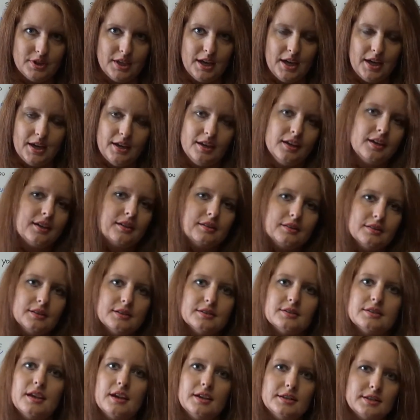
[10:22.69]
okay? In
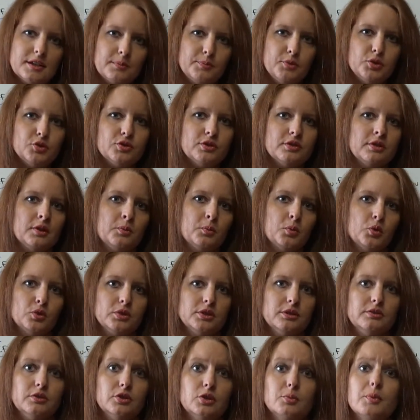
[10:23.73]
this case, I'm using a
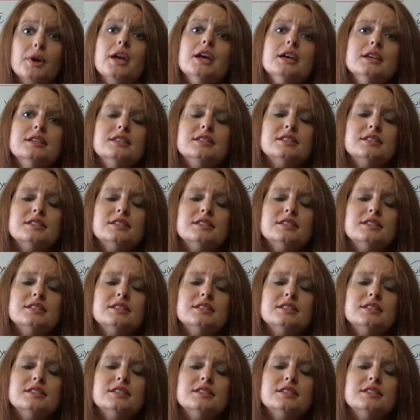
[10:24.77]
modal verb.